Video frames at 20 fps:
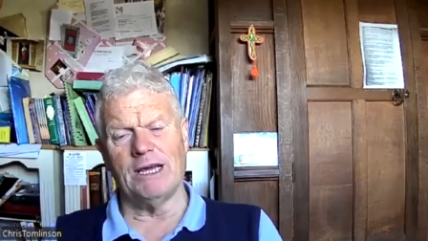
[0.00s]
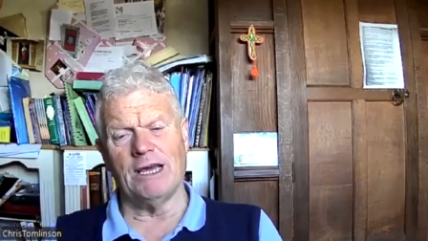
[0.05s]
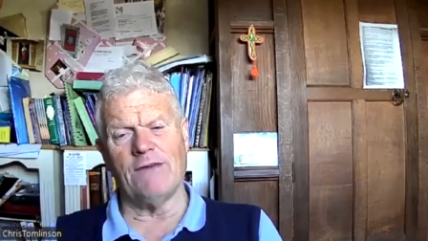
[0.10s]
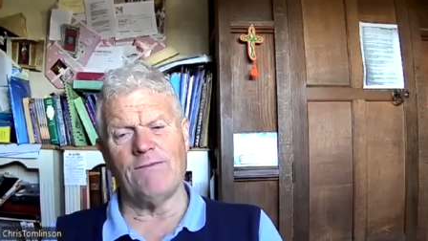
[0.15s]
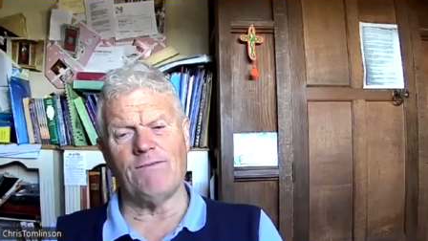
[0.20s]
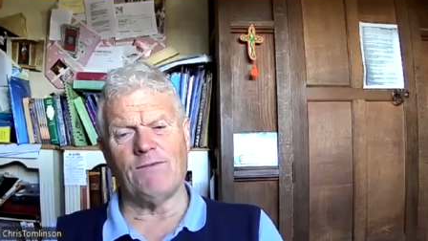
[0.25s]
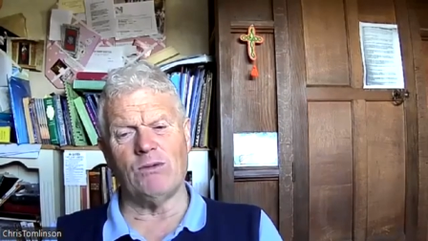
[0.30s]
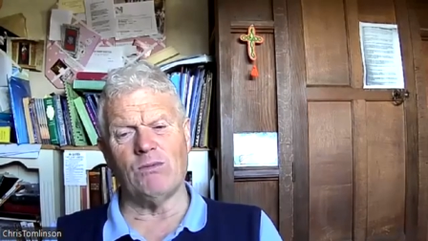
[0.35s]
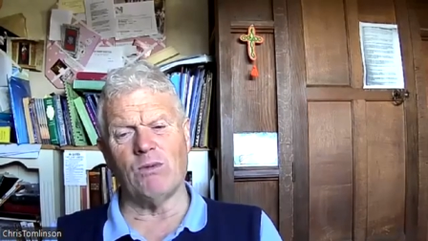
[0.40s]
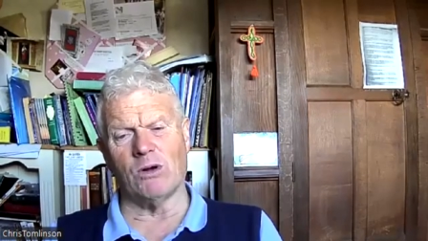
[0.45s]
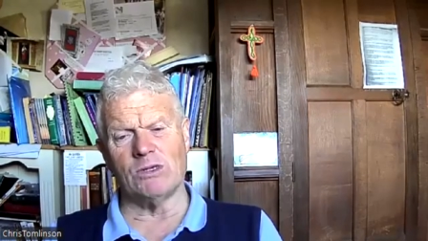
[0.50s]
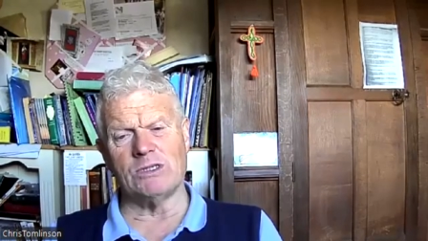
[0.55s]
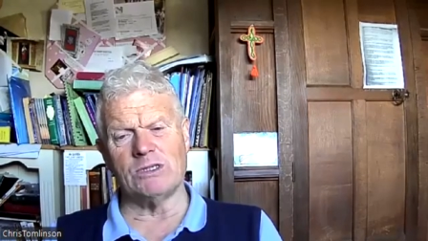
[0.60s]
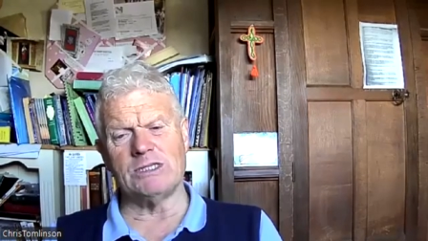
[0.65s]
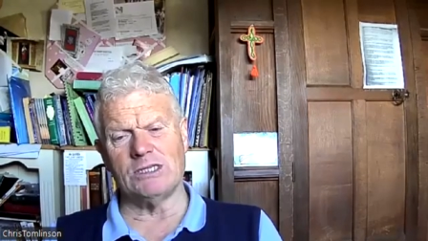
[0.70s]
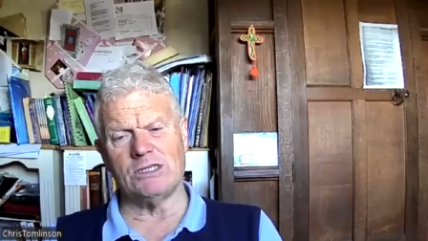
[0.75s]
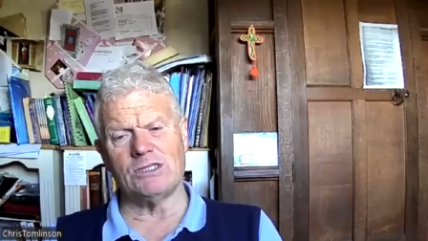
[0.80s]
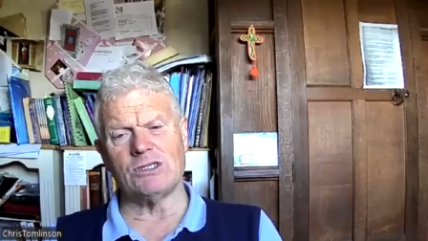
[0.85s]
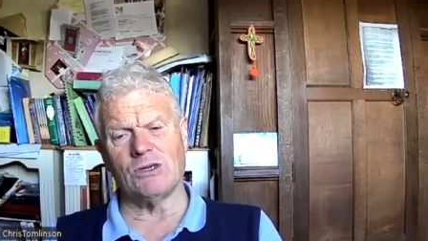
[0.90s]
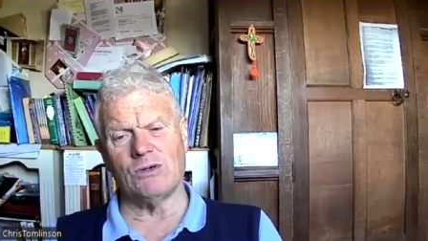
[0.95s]
if you
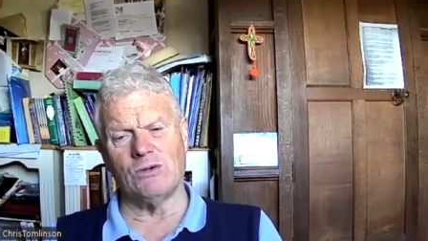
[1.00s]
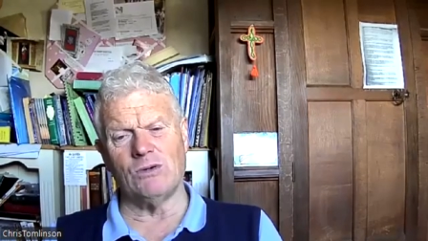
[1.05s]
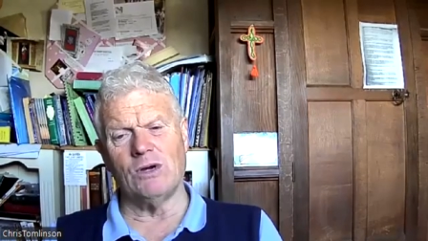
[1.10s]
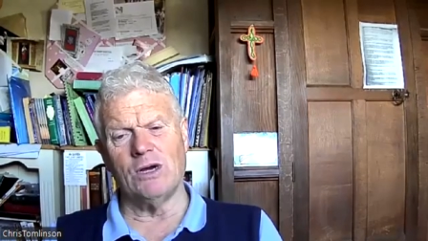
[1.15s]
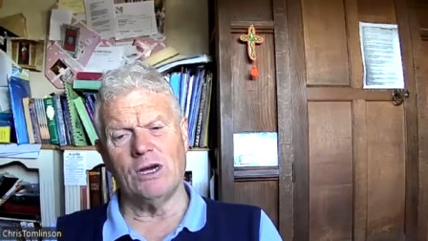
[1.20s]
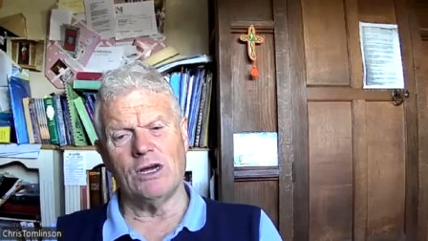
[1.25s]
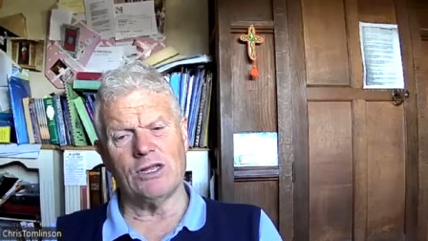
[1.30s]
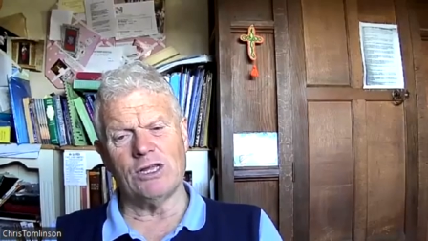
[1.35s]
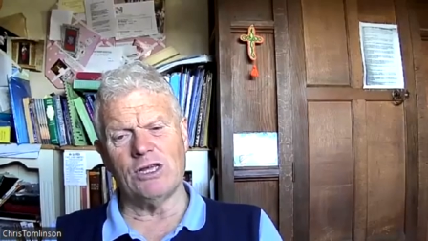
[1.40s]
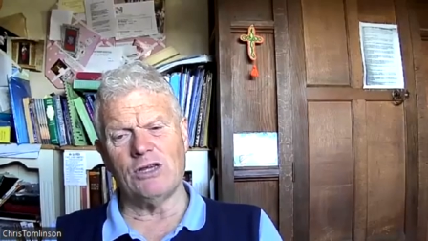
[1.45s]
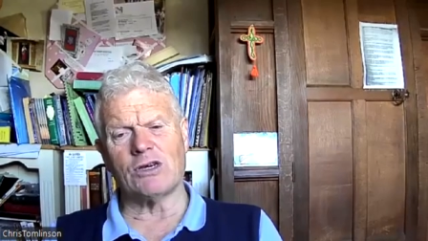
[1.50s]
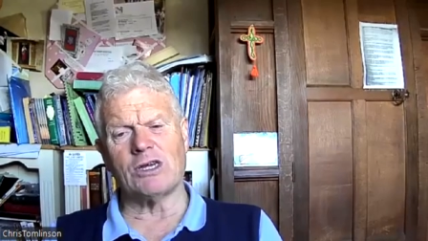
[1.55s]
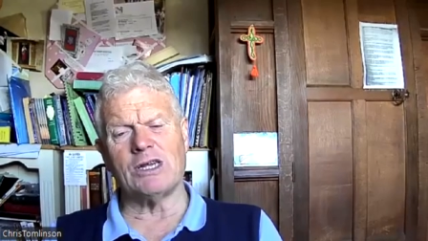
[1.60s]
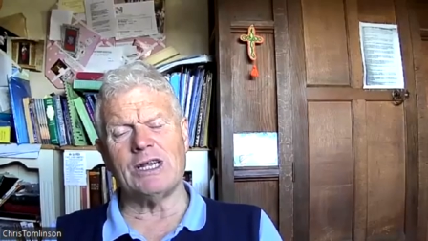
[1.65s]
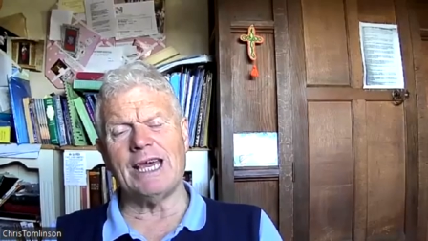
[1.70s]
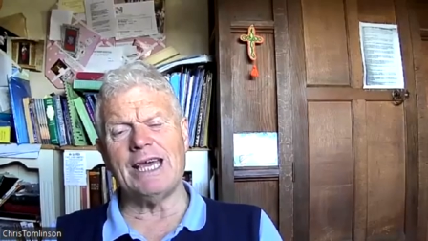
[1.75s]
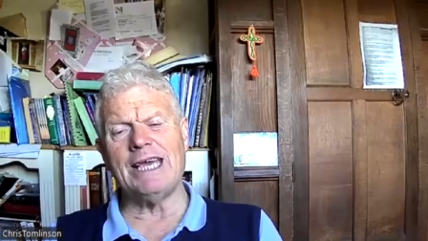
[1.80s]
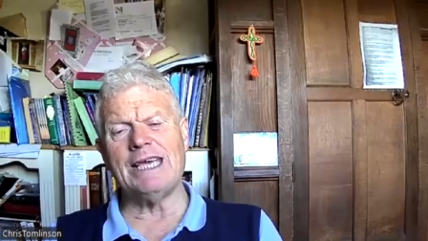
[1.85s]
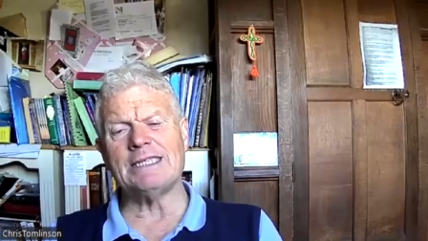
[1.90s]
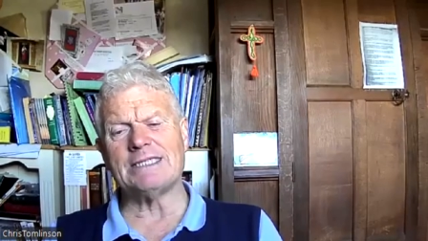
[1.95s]
wanted to that you
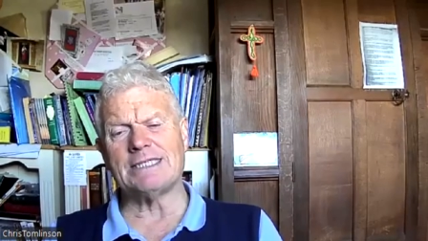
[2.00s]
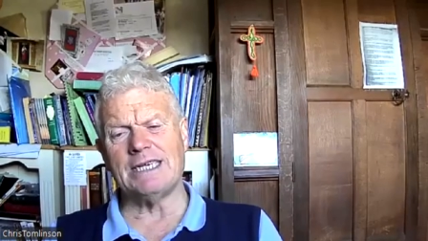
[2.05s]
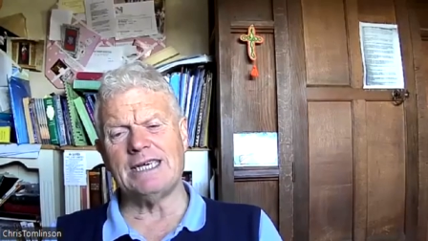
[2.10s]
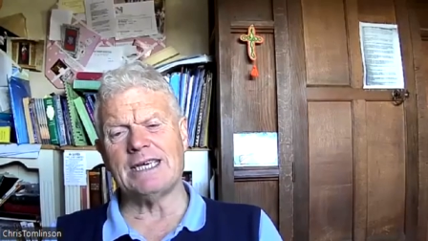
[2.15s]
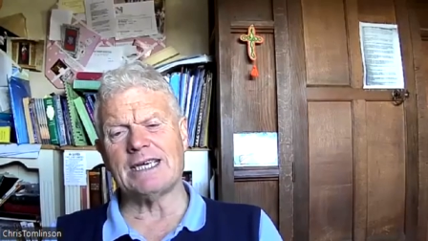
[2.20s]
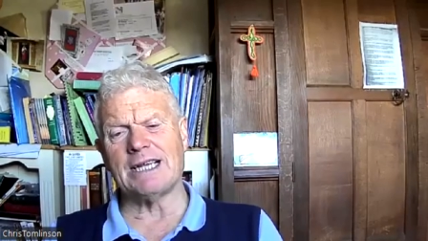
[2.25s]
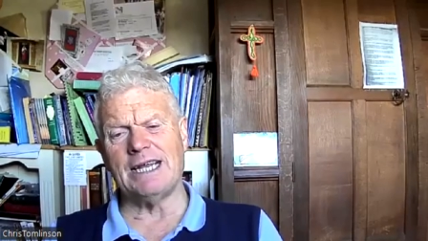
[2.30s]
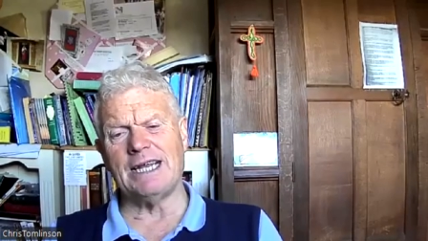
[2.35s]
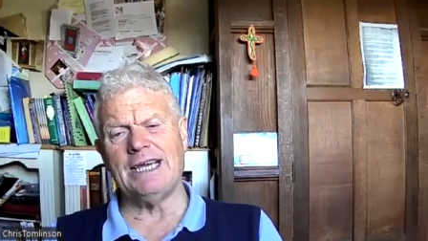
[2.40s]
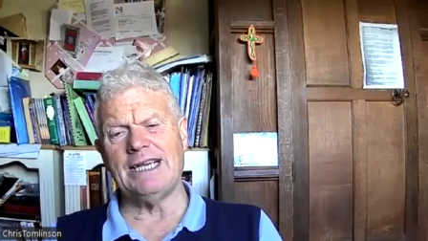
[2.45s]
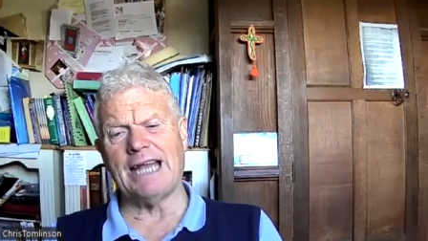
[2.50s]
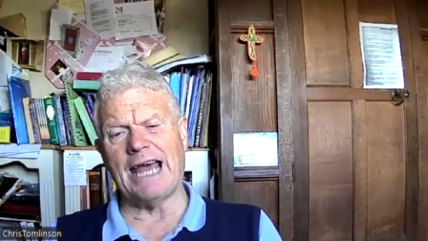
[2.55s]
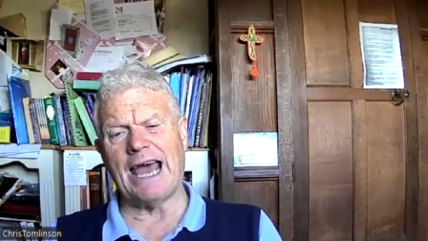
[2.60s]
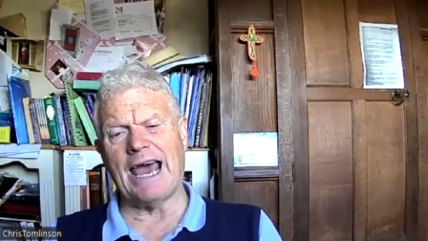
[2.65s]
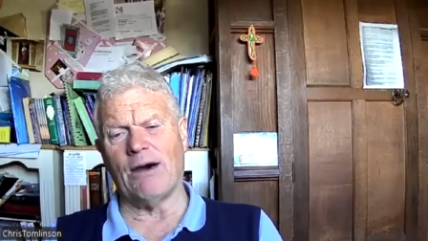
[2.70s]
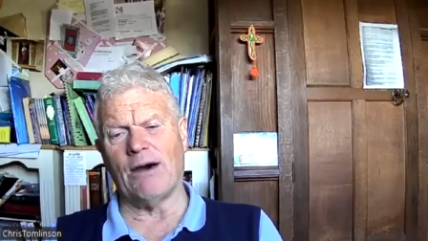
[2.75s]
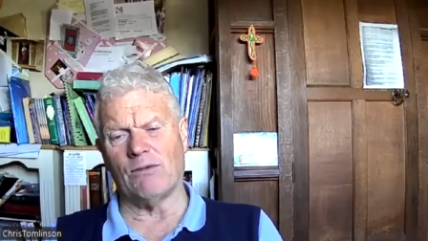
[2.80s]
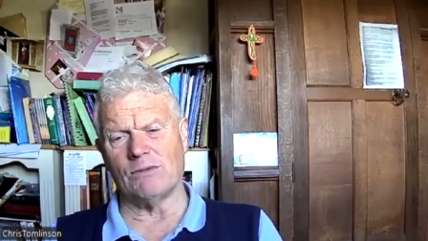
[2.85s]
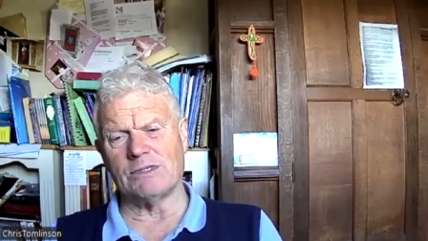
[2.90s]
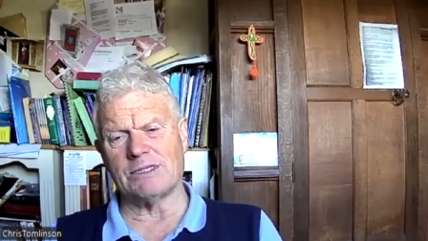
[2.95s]
can easily clean
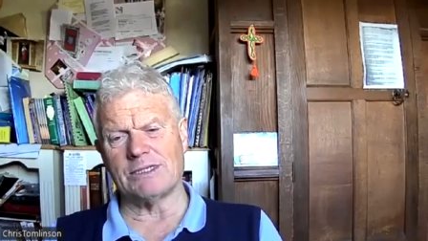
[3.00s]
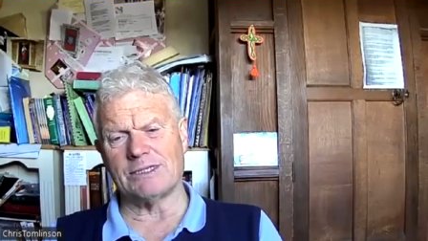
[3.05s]
out.